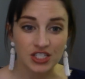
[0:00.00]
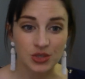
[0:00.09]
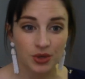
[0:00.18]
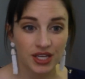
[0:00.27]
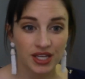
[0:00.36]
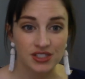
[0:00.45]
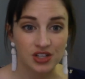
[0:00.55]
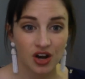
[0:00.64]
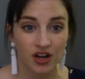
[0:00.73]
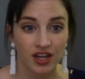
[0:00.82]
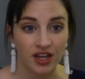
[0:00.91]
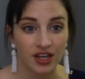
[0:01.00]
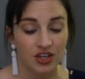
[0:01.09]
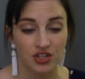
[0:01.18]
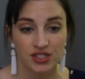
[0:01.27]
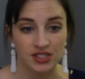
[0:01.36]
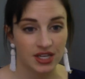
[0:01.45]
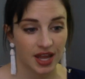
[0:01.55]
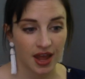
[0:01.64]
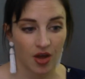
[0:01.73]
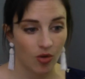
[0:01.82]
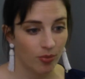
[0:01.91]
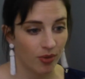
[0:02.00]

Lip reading: you want to get started and you just need help